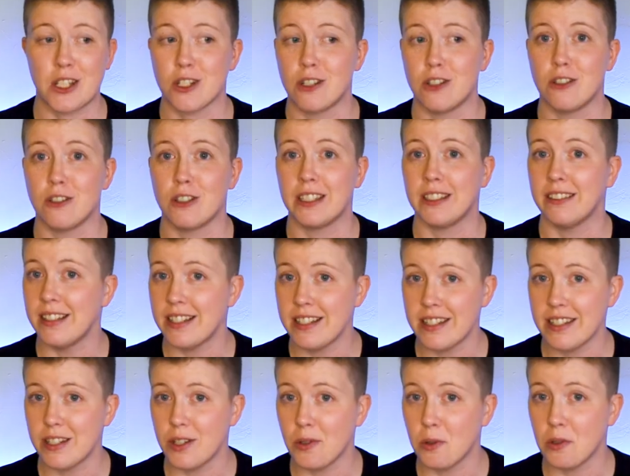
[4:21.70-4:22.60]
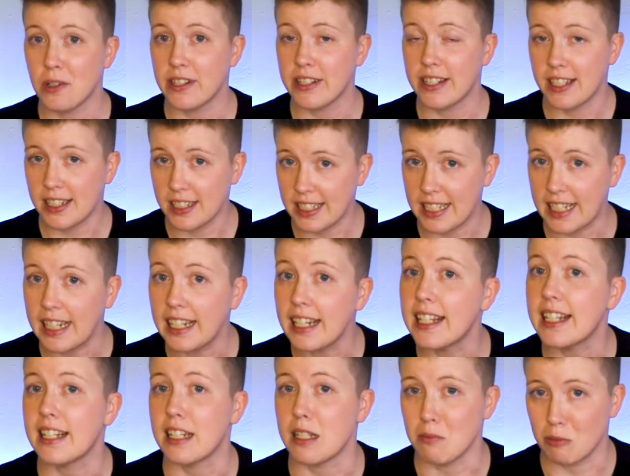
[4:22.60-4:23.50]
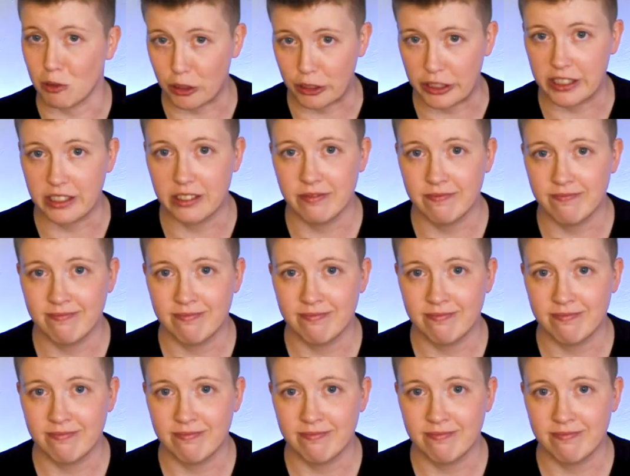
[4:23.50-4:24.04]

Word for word: So, unless you are not eating anymore,